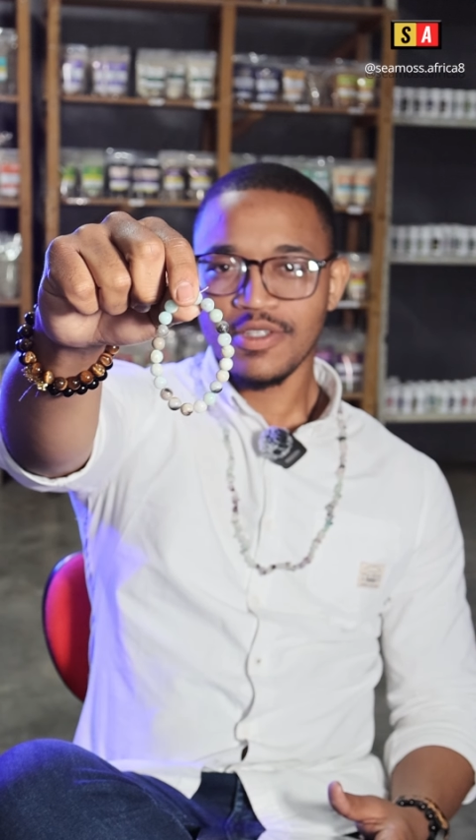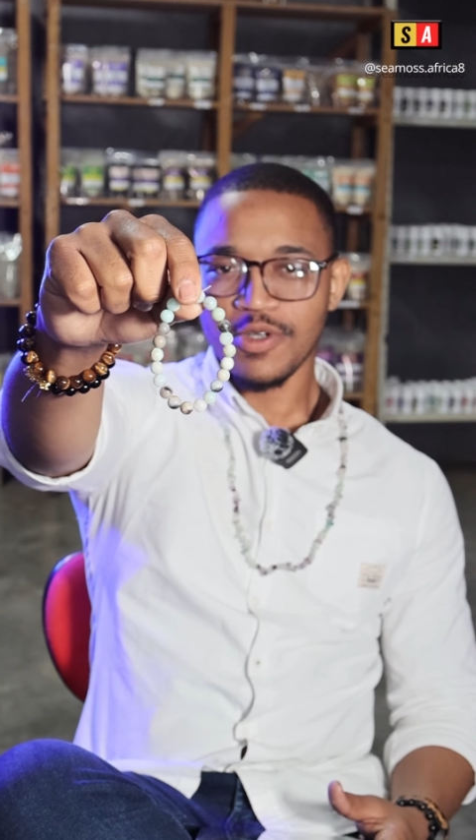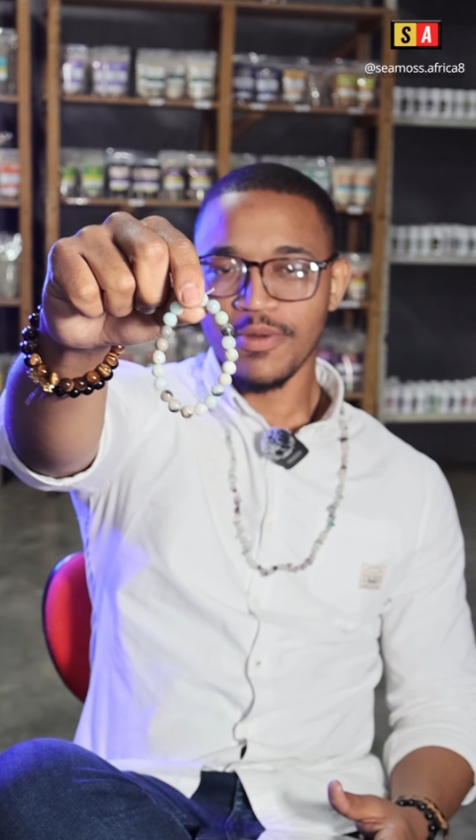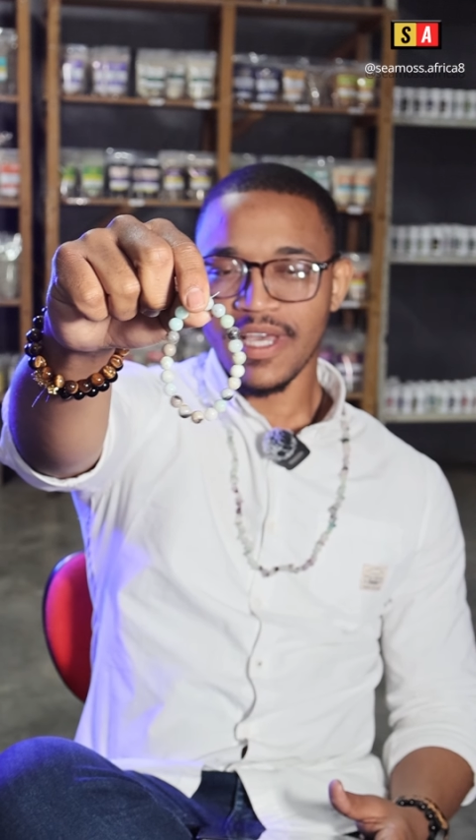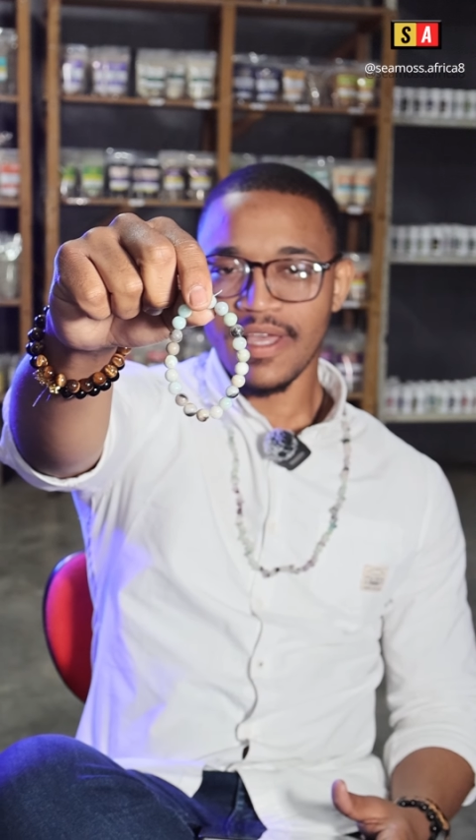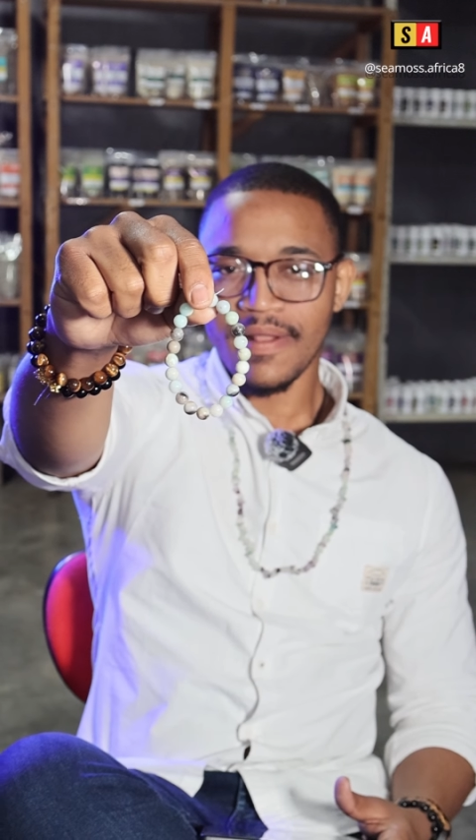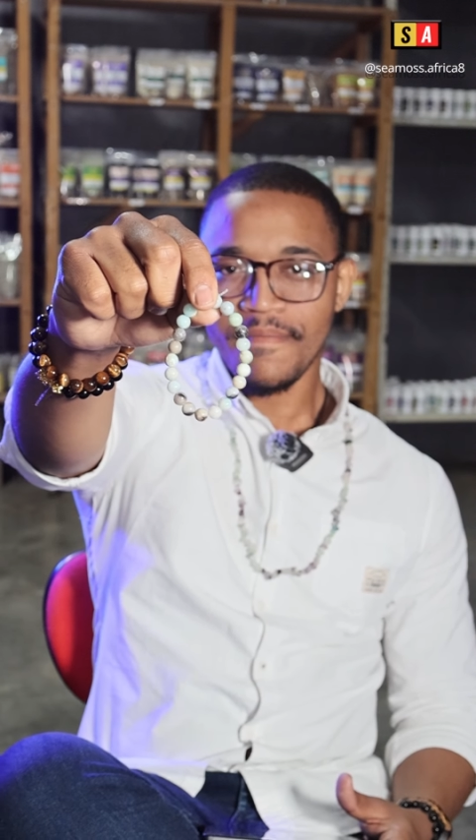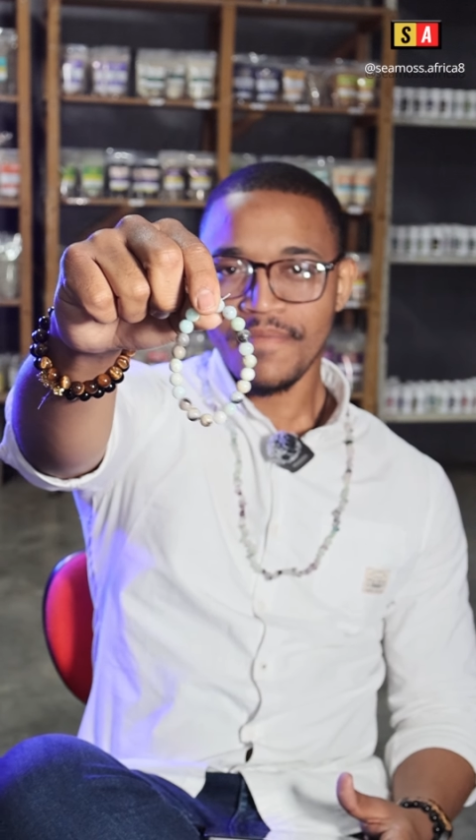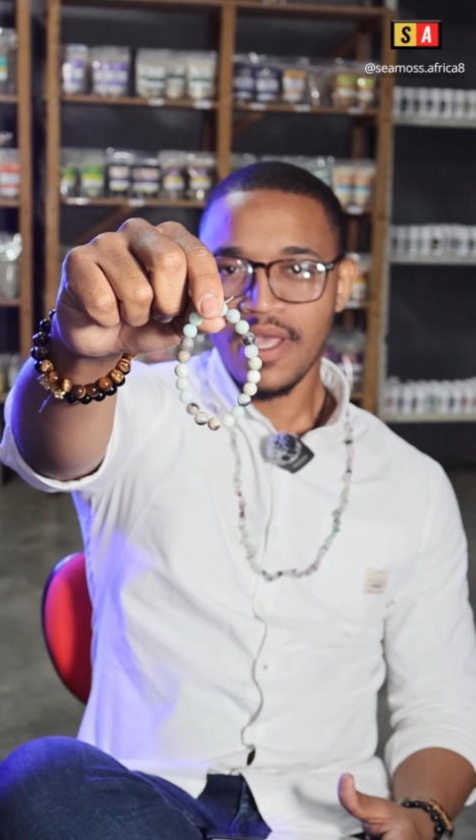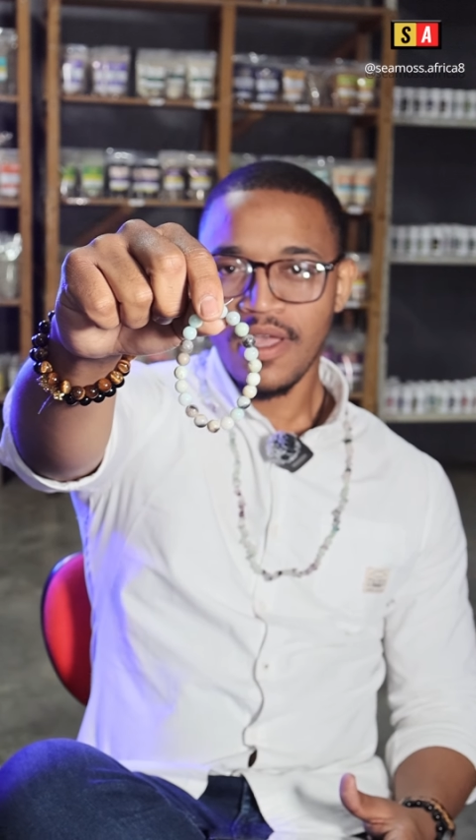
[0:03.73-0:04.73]
Chobe,
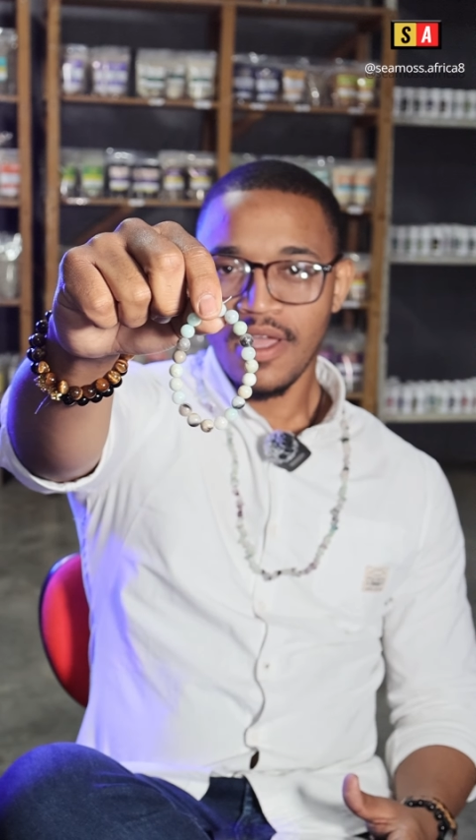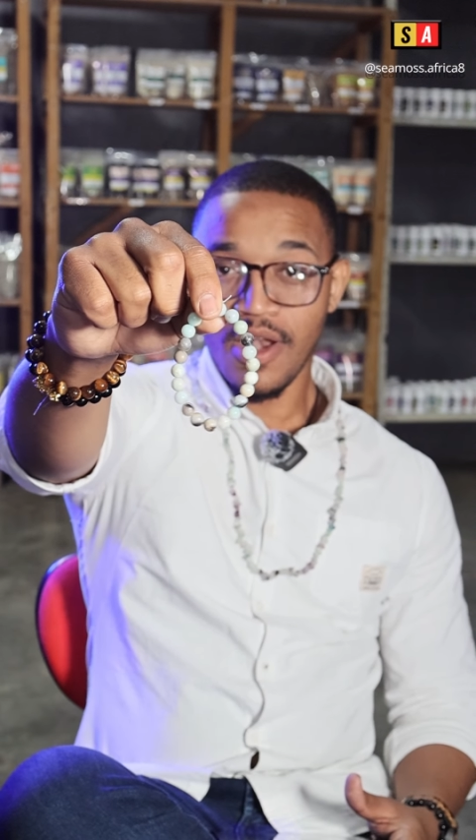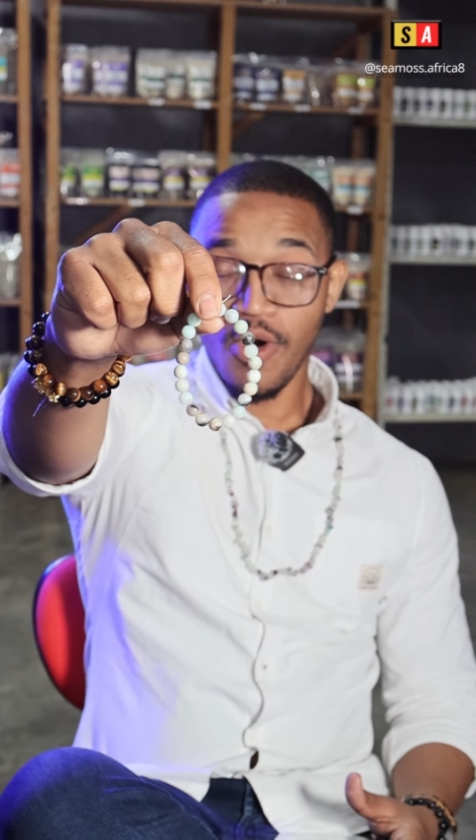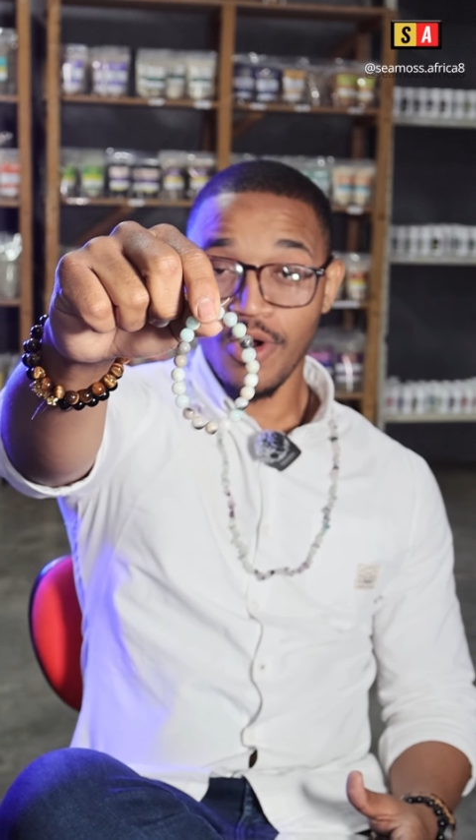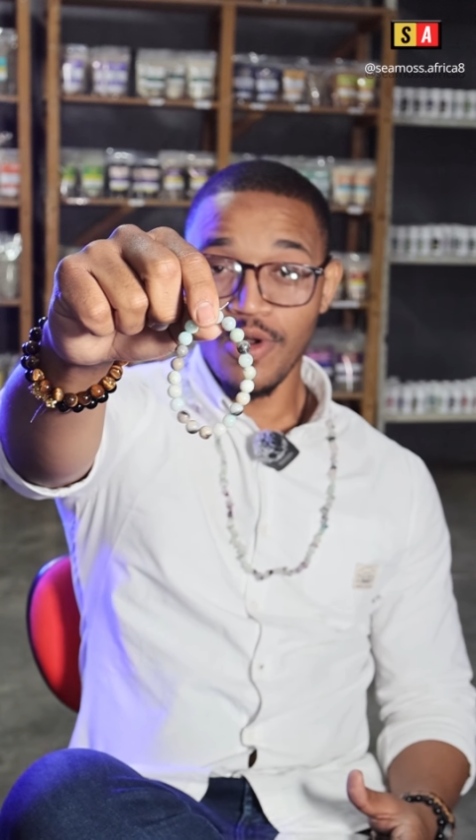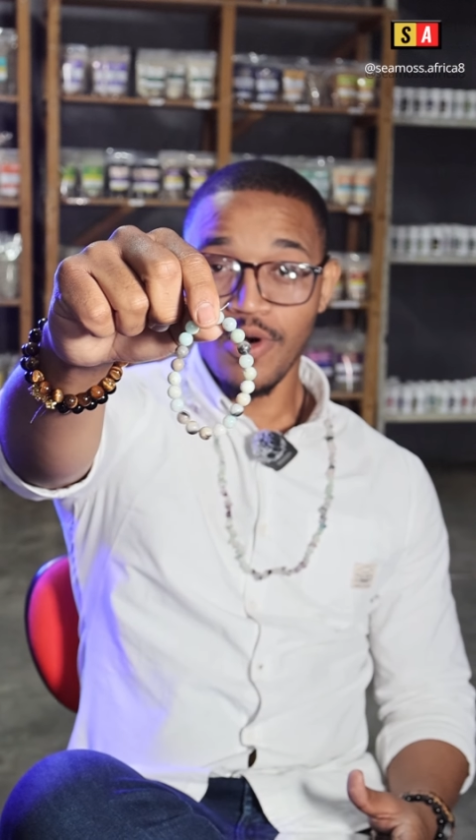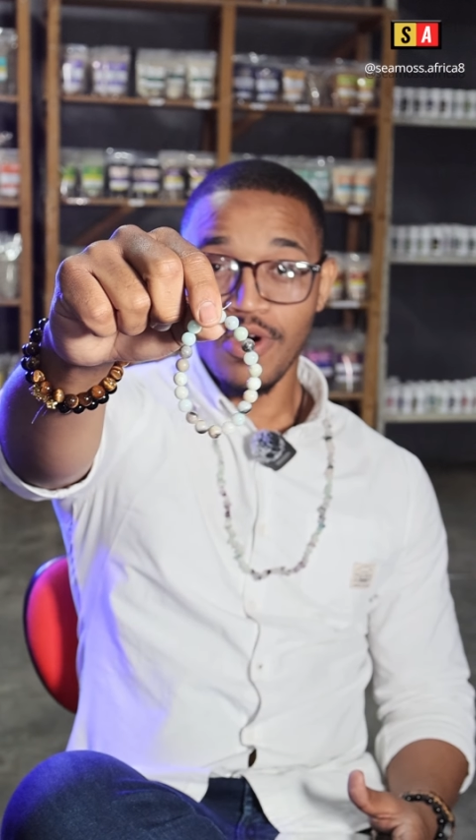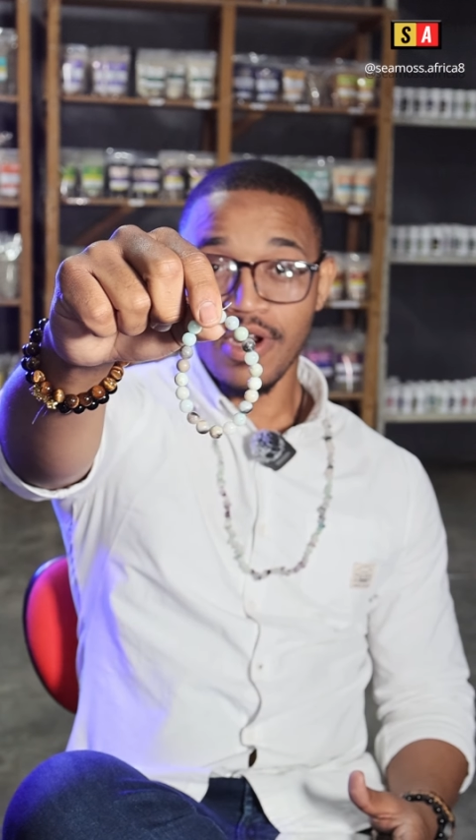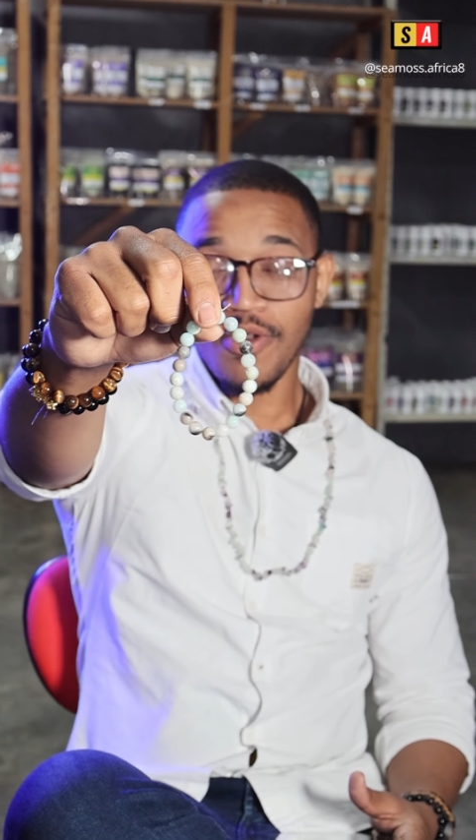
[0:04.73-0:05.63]
lehono